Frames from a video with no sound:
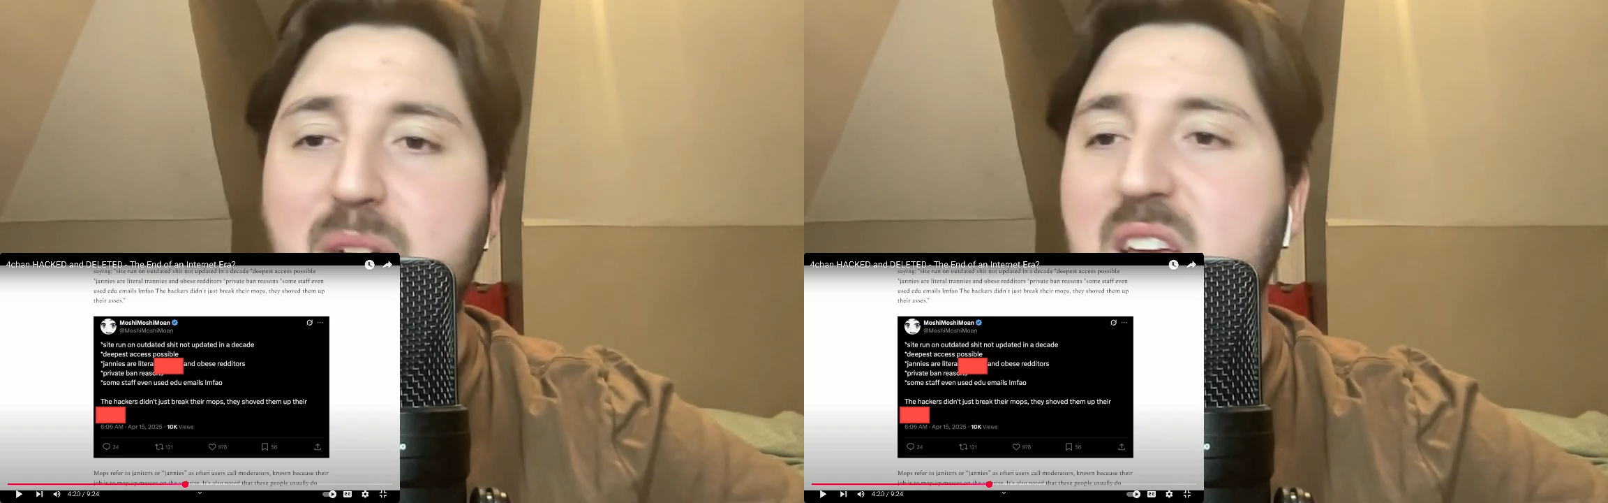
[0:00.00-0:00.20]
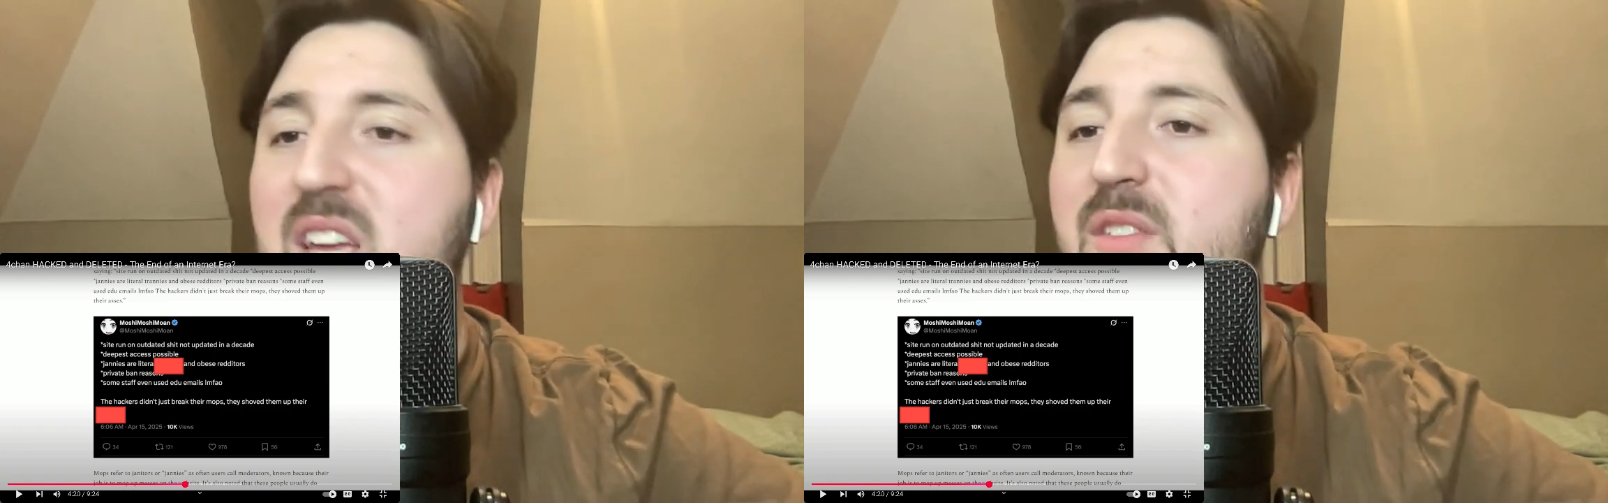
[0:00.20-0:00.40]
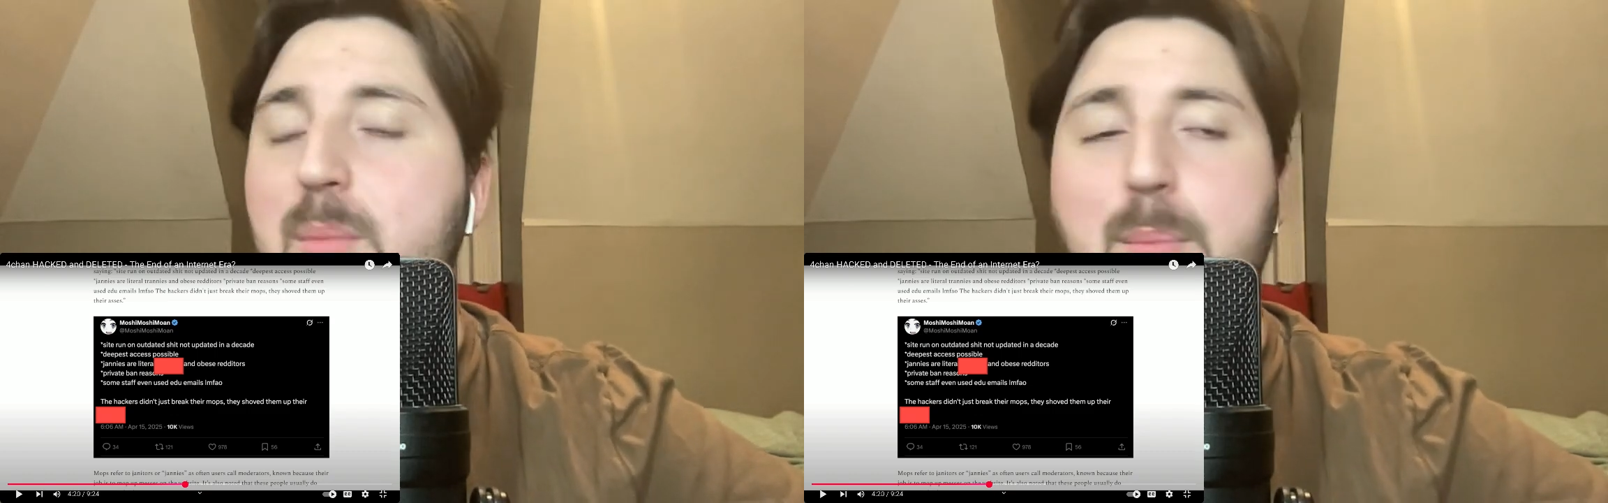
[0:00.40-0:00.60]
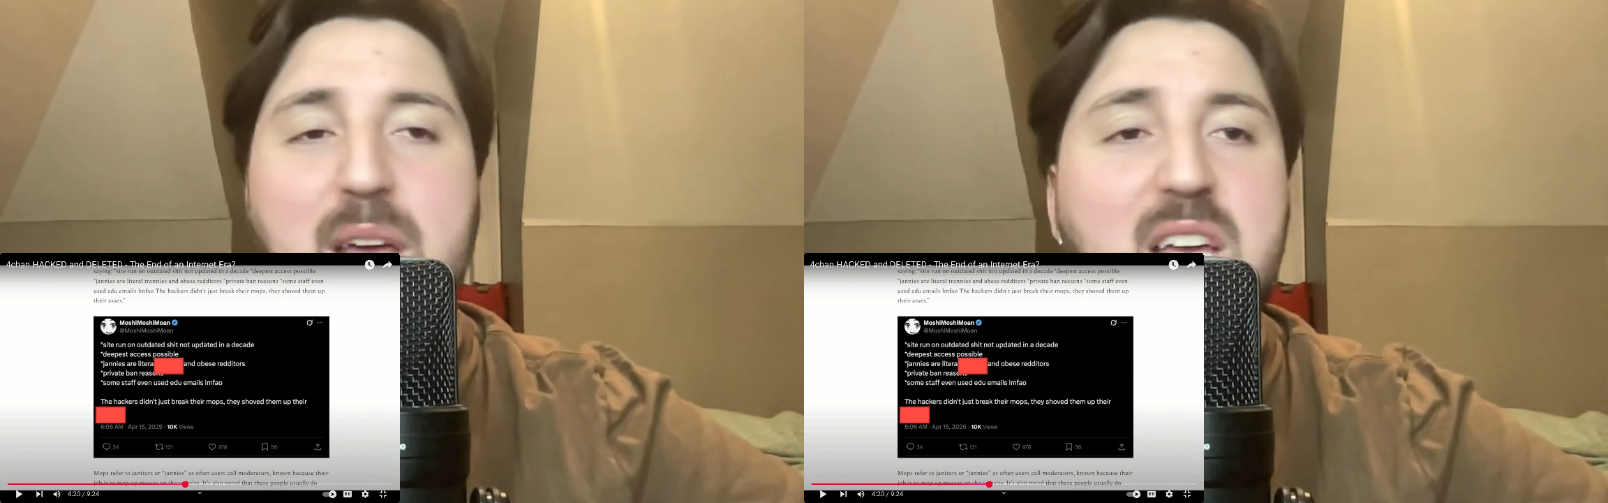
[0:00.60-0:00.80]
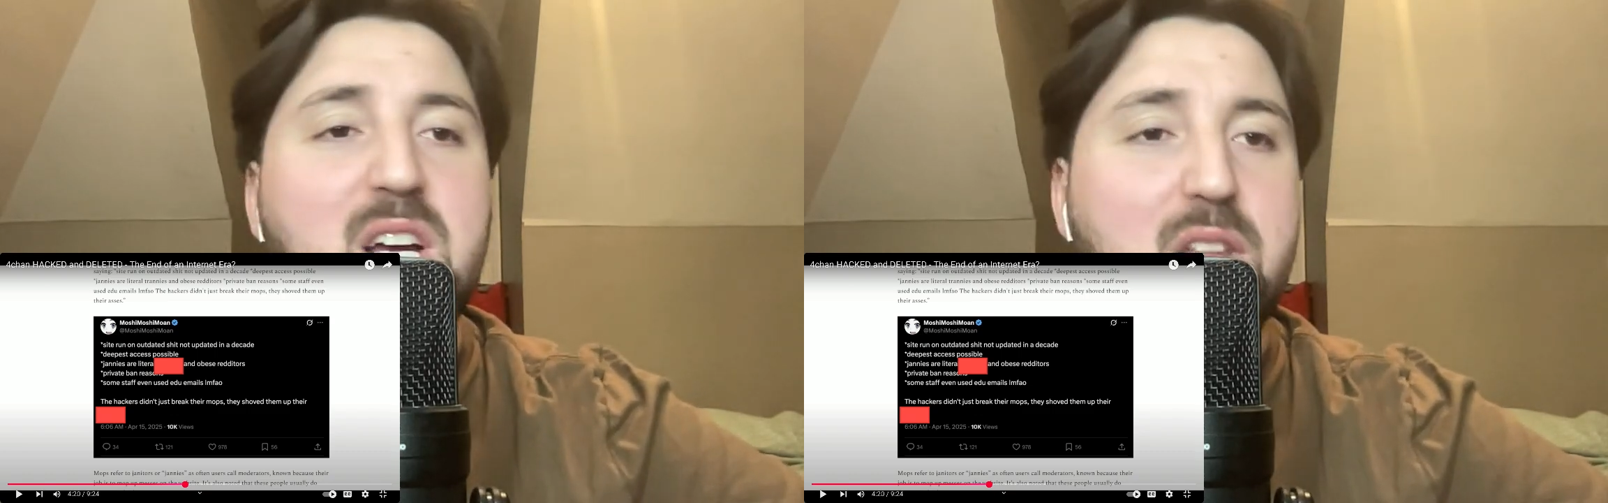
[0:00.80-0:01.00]
even
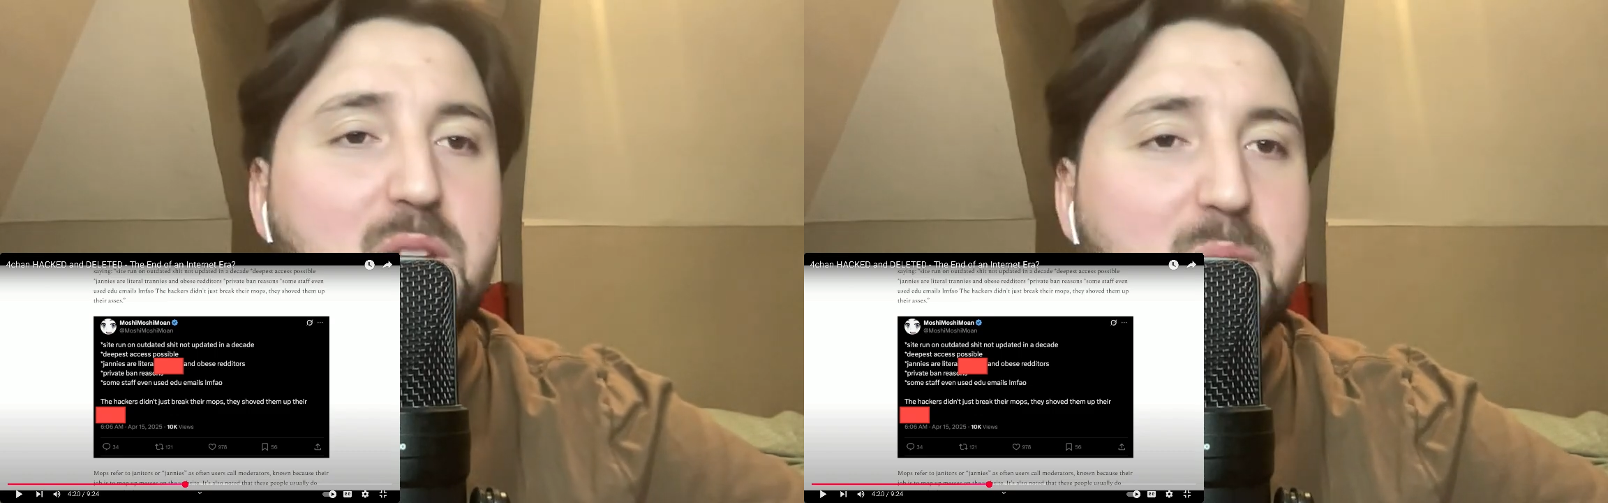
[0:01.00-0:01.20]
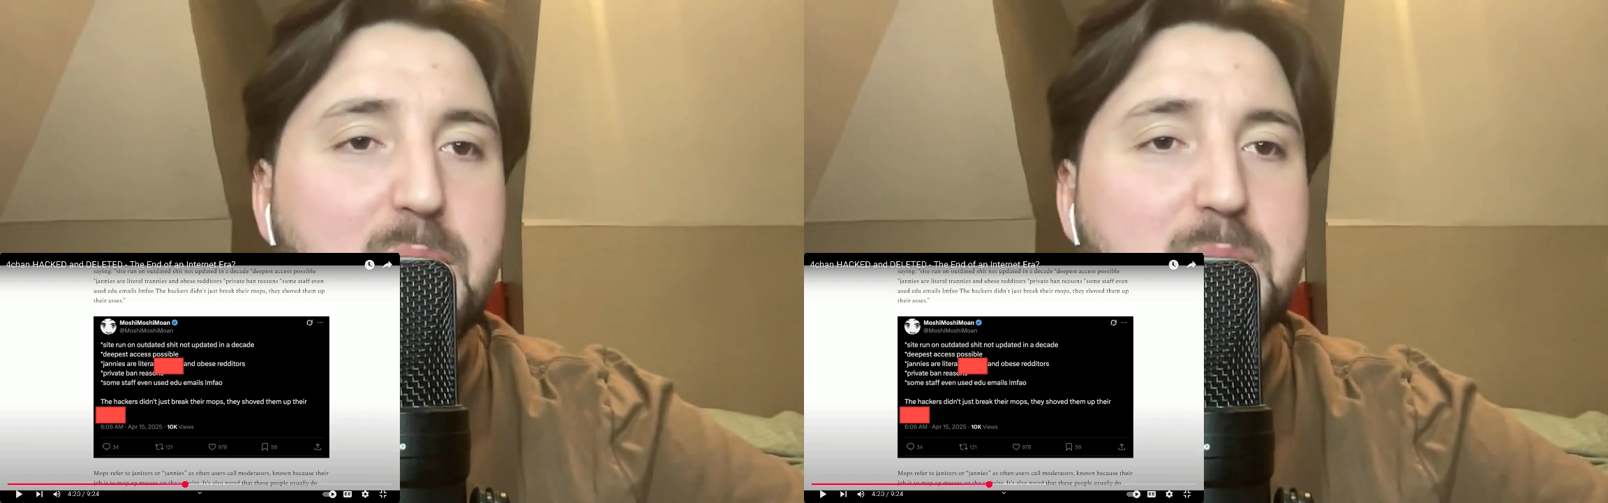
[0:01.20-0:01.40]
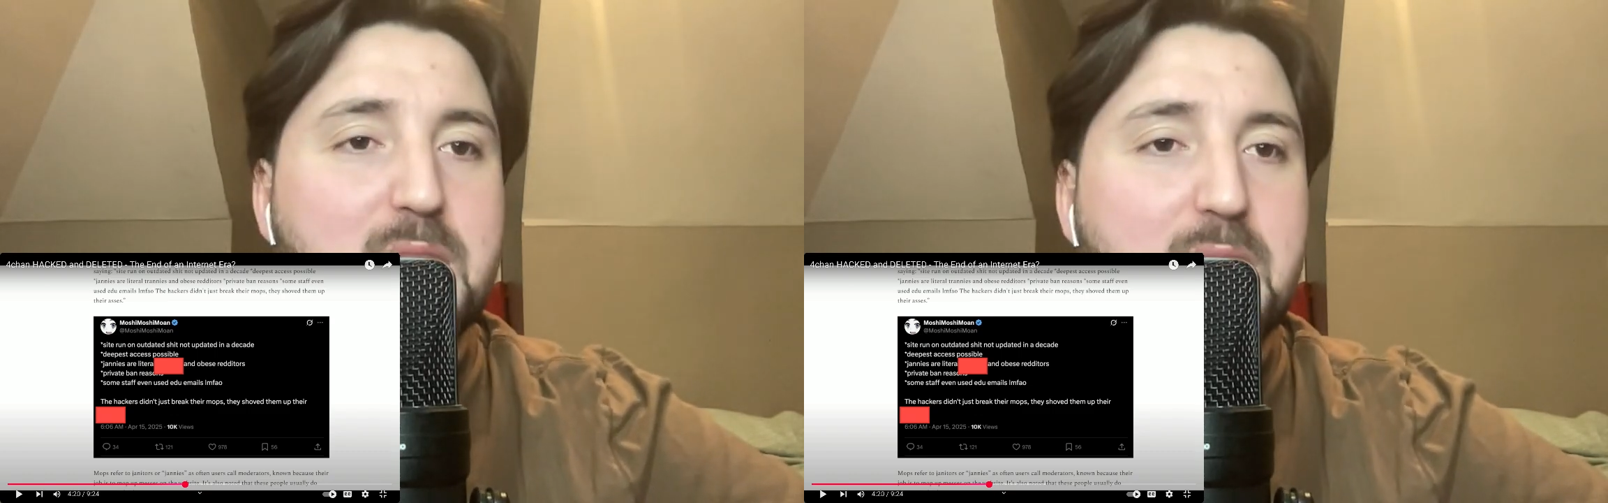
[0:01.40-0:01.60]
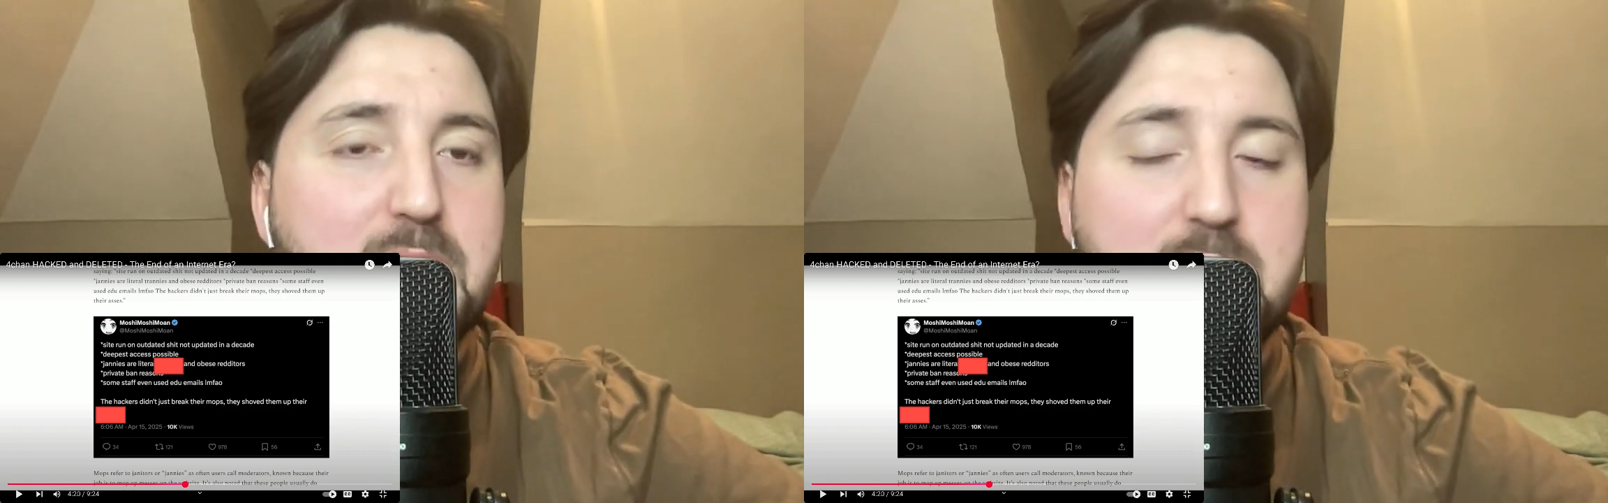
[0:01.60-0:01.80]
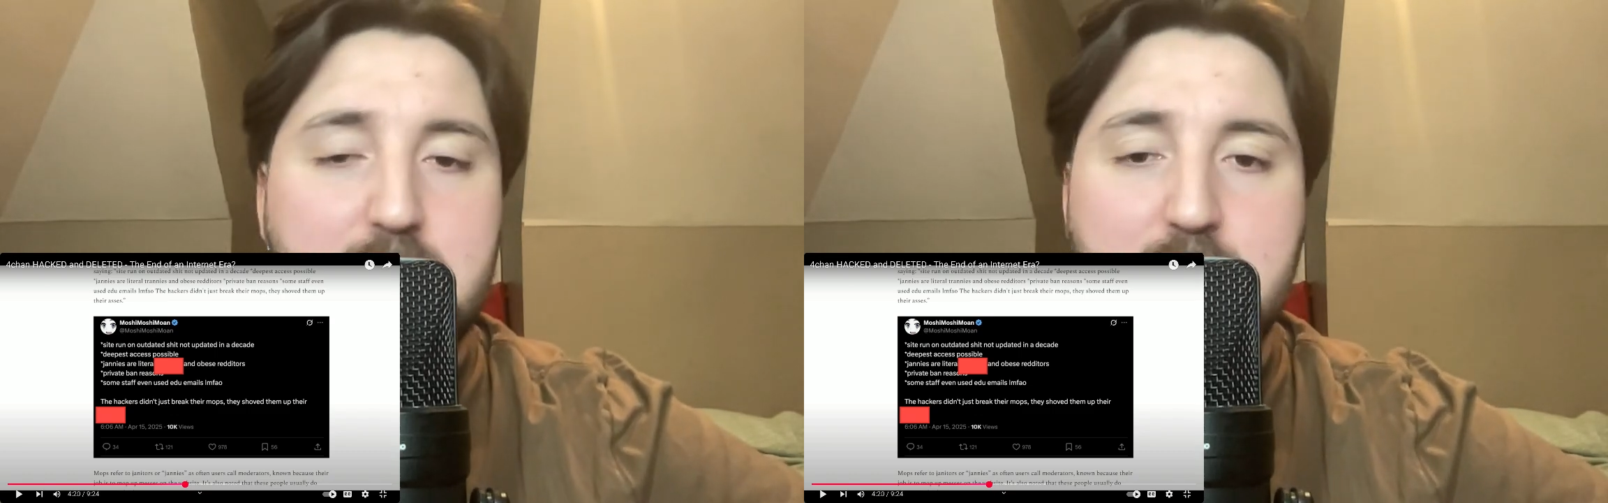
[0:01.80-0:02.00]
being on the website.